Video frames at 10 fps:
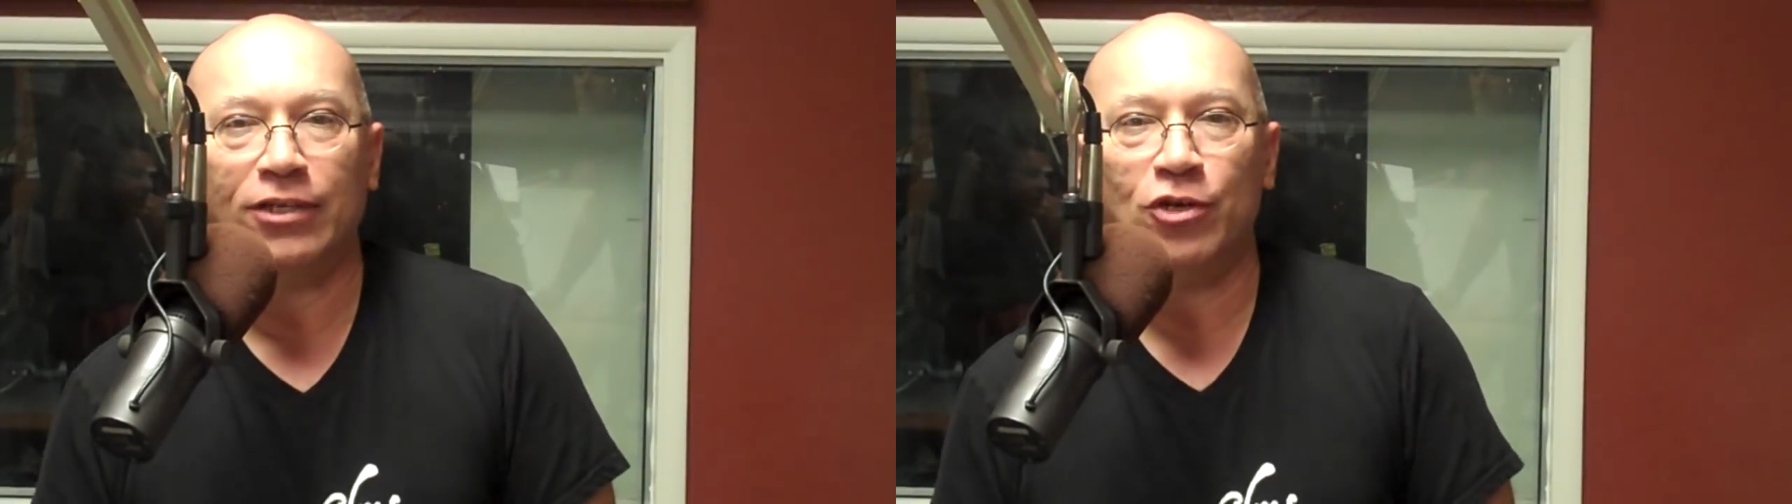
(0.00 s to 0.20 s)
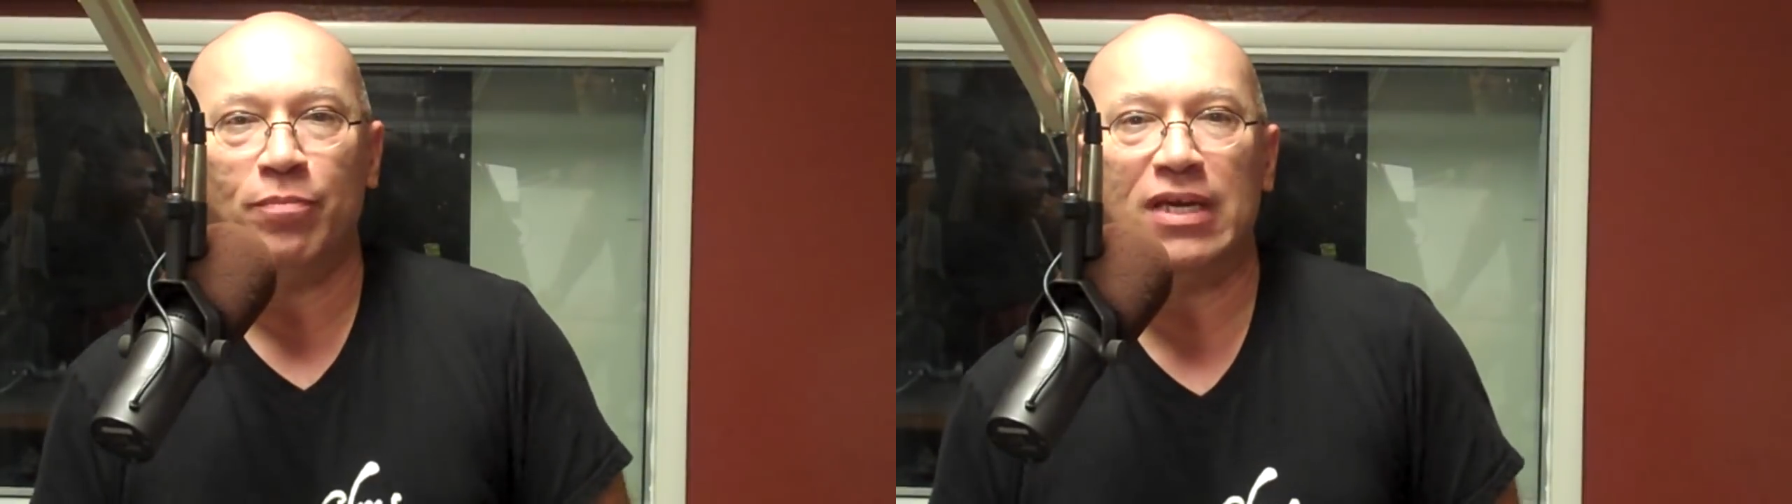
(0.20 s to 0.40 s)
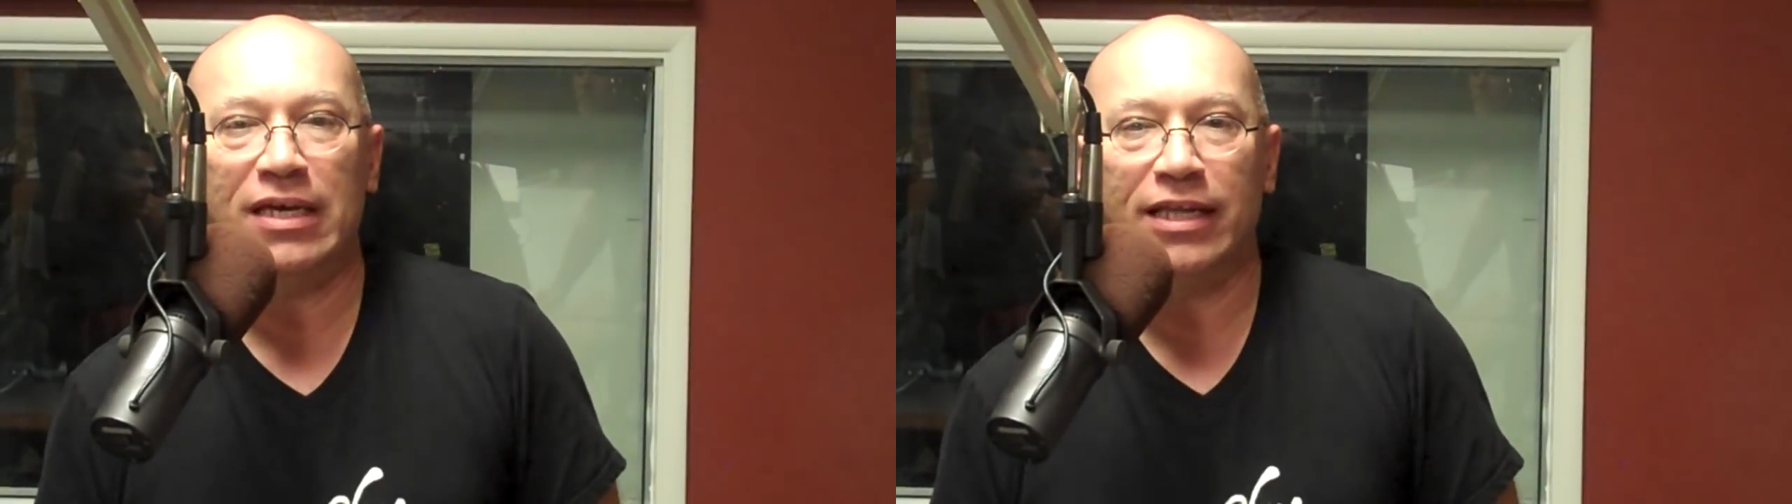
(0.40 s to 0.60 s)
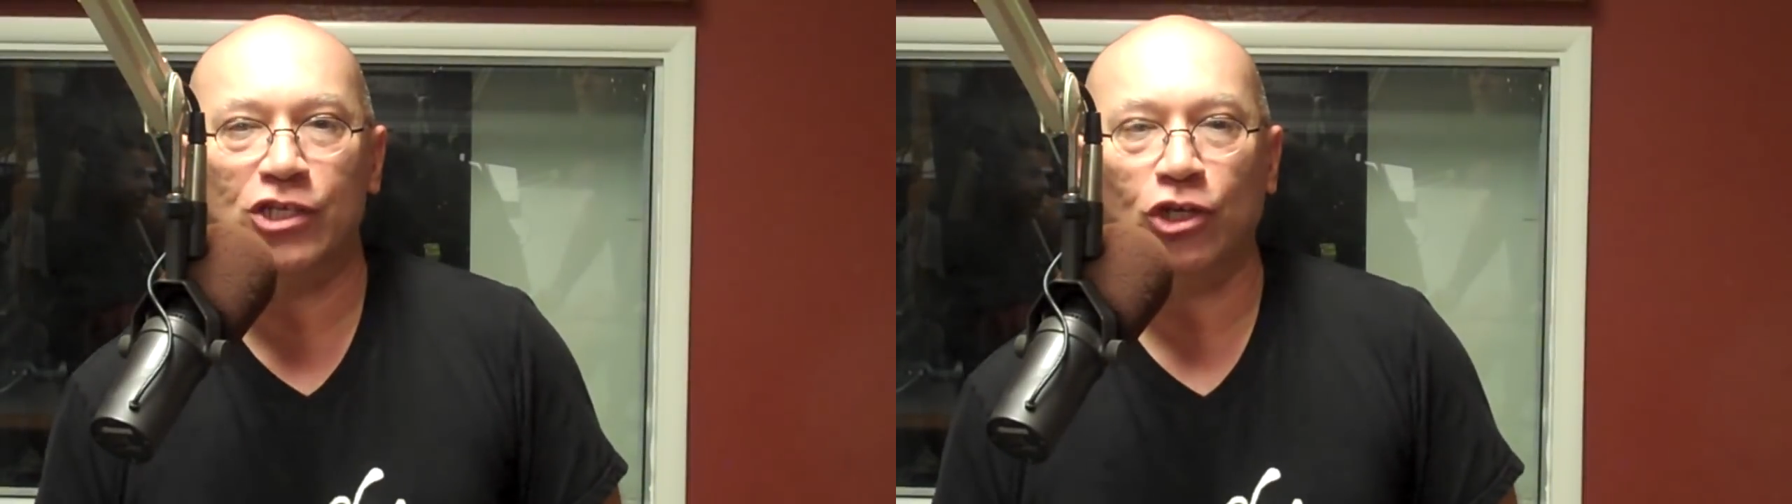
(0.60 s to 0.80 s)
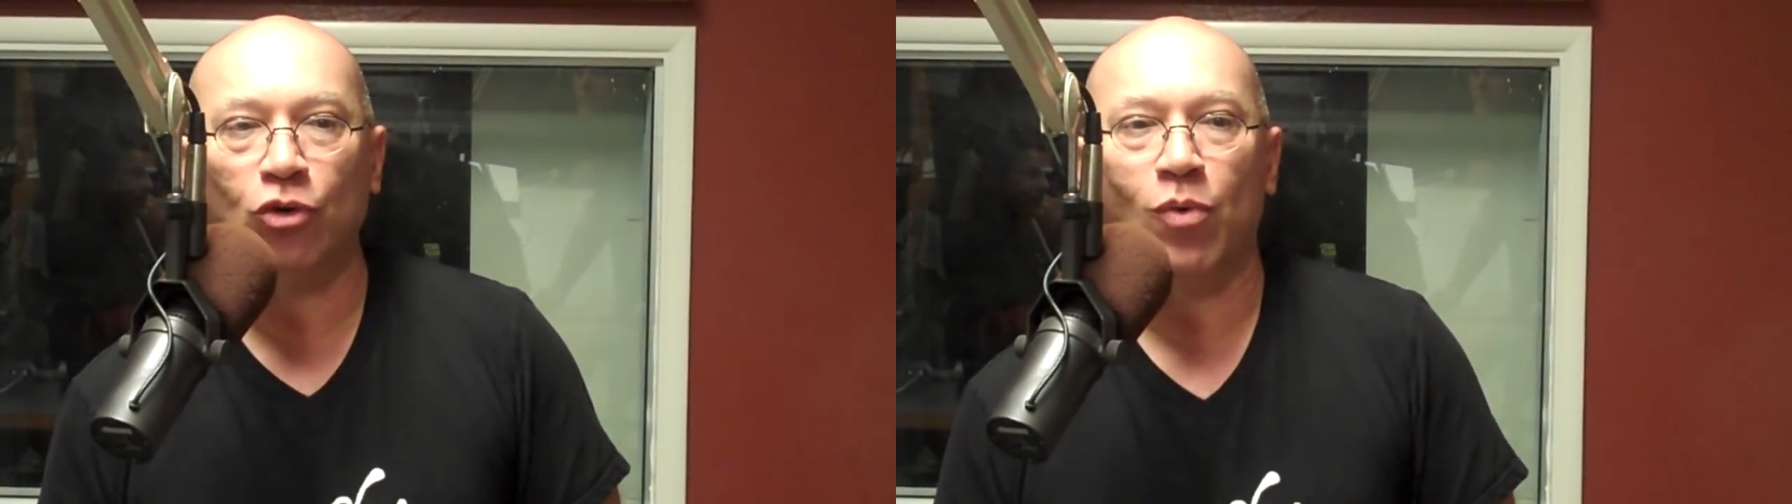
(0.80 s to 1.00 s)
To me,
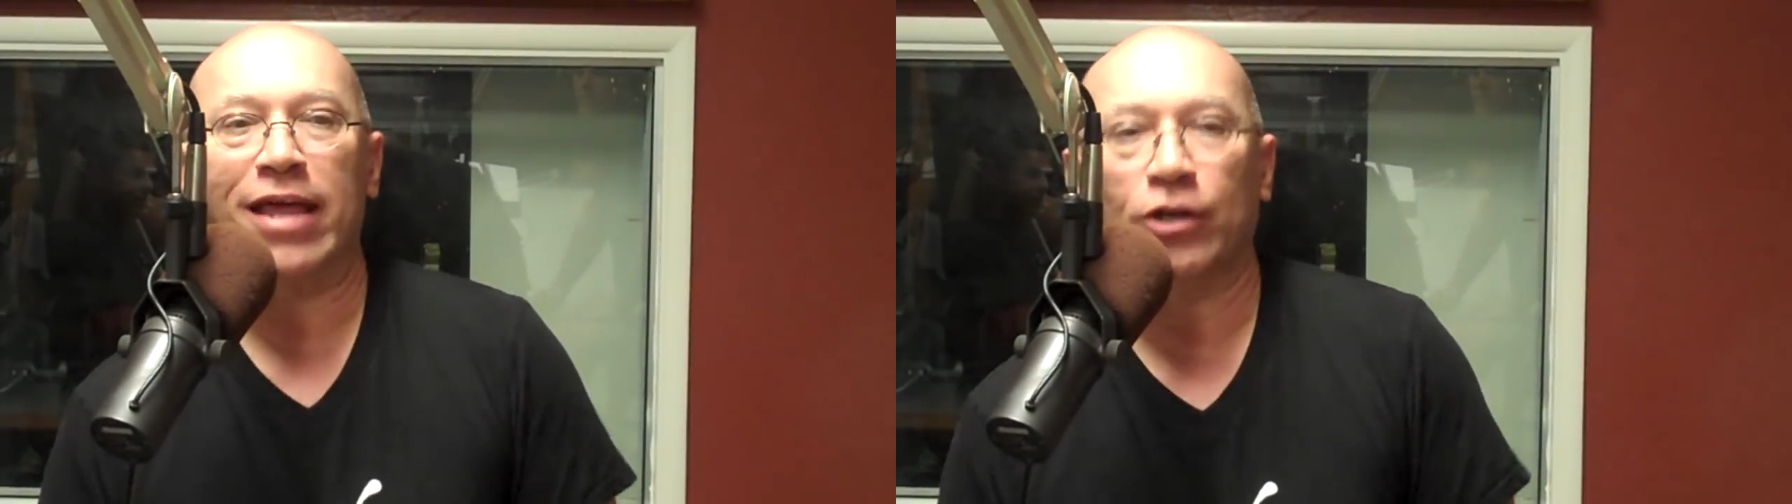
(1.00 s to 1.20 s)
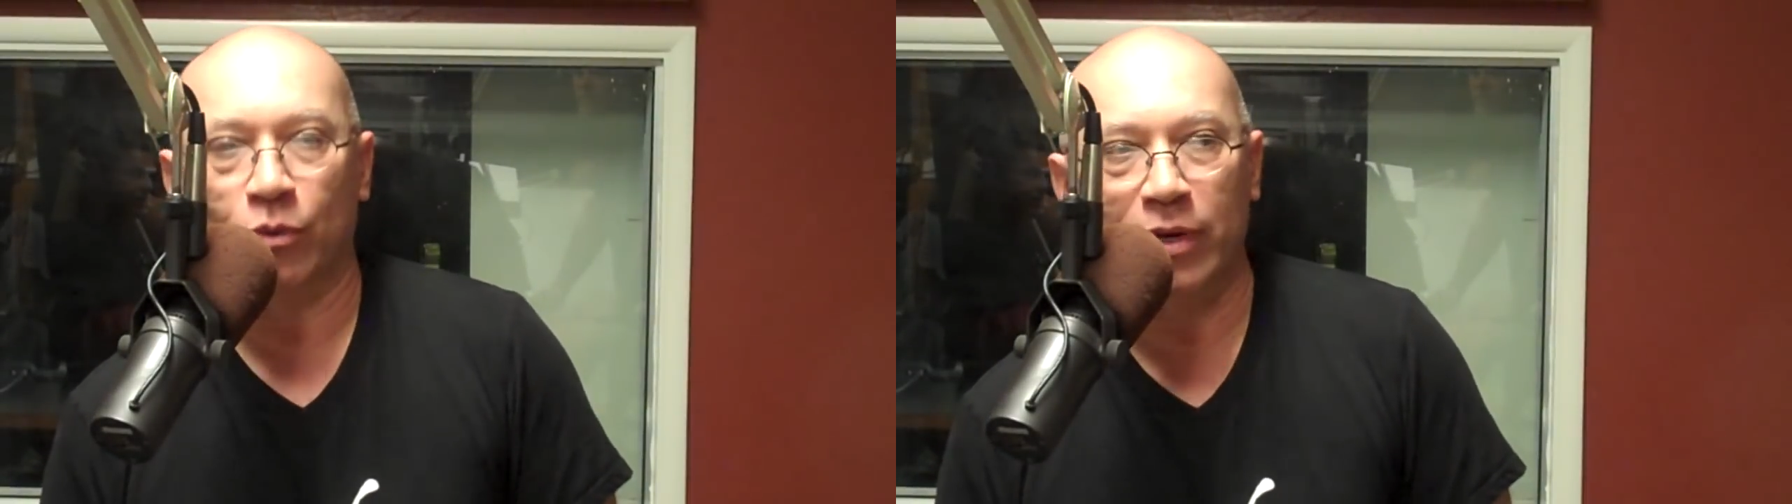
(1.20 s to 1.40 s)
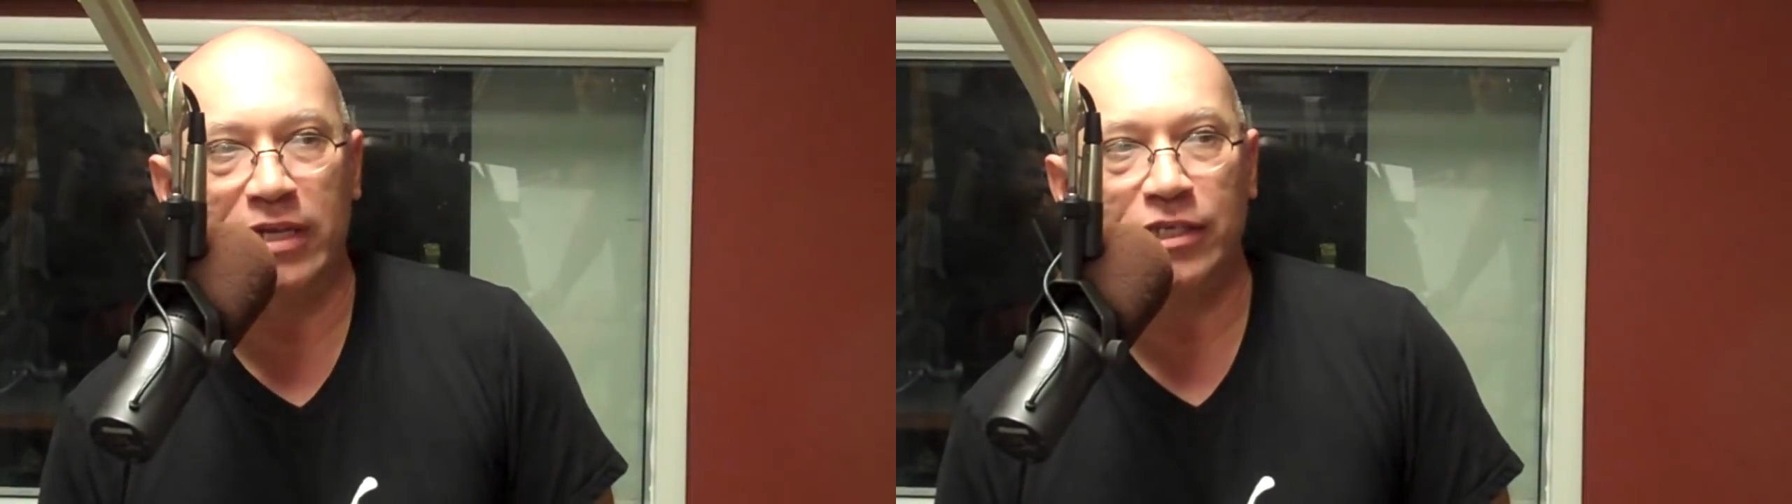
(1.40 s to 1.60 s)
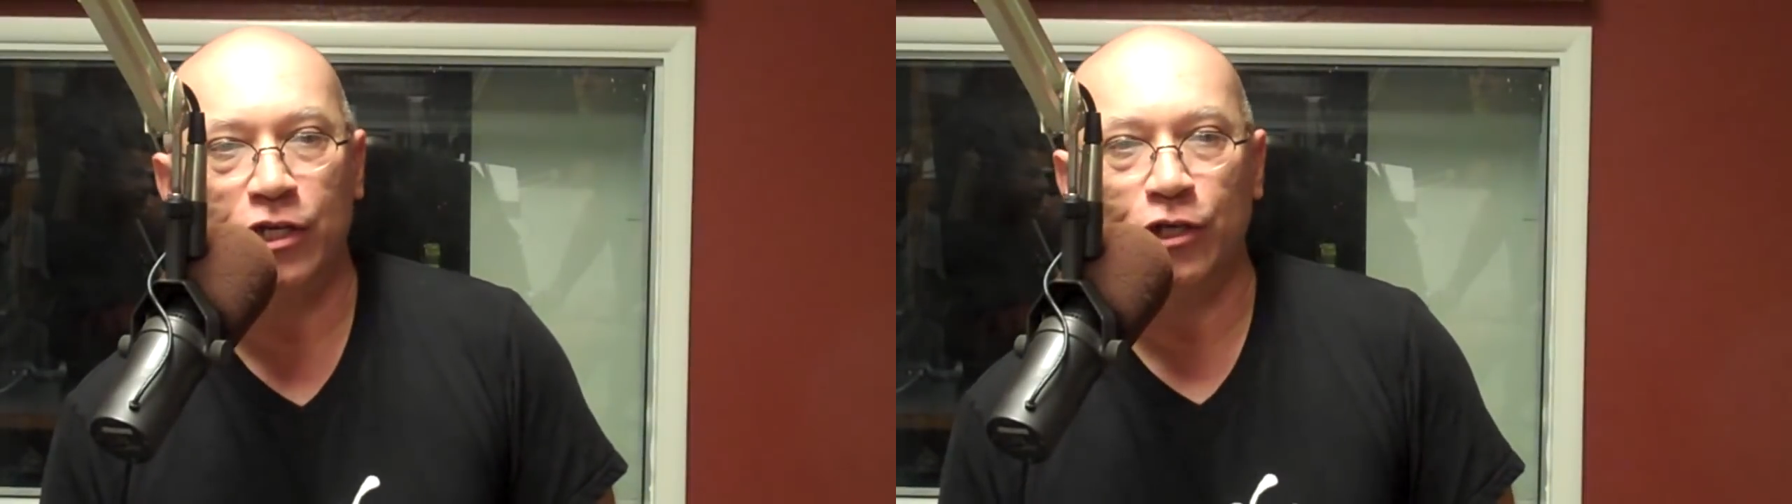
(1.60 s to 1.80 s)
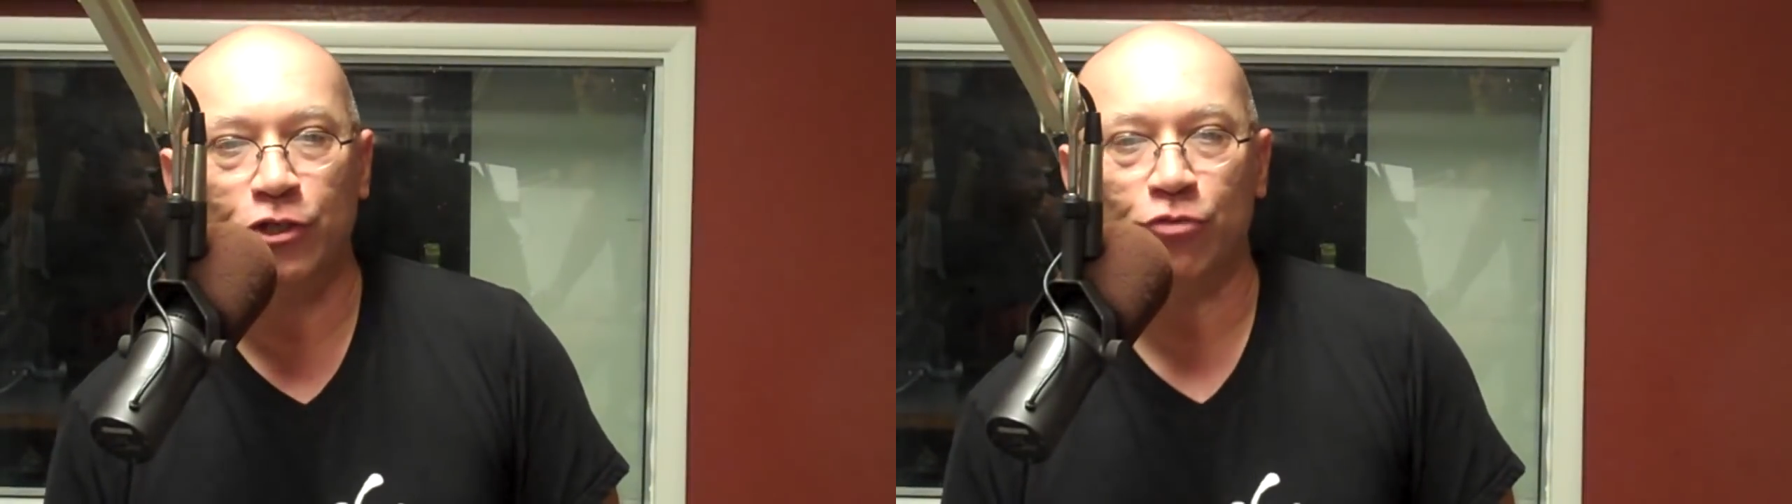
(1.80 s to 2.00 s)
it's a greater risk